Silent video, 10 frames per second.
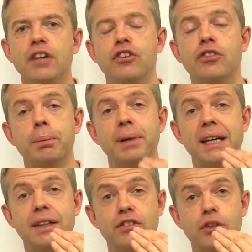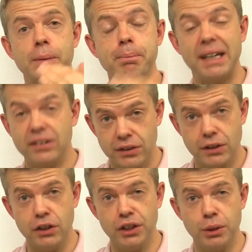just a player that's doing better
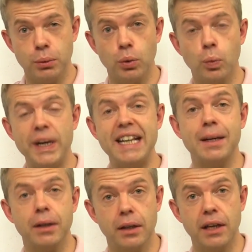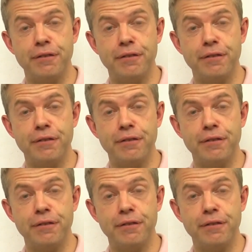than you or winning